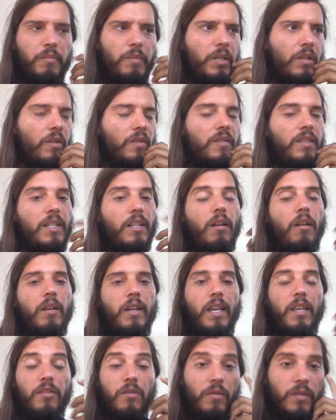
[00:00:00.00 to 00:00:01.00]
because then,
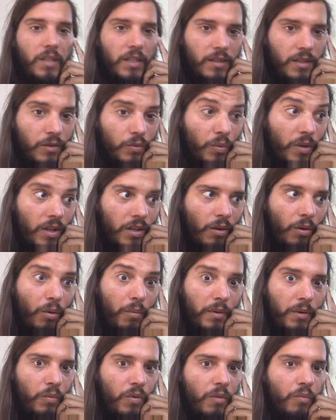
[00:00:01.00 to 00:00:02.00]
okay, so this is what
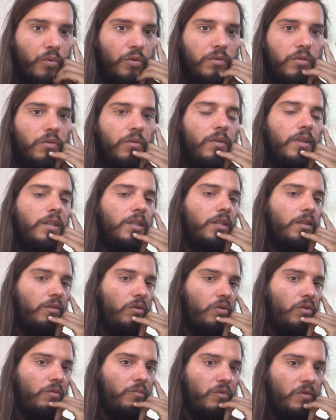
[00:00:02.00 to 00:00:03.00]
Obi-Wan would do in this
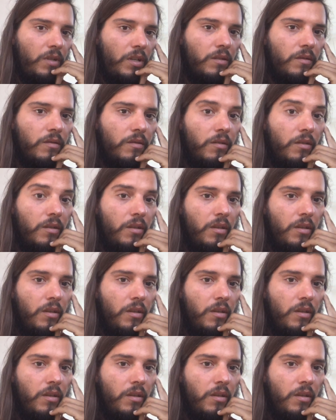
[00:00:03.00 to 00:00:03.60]
circumstance.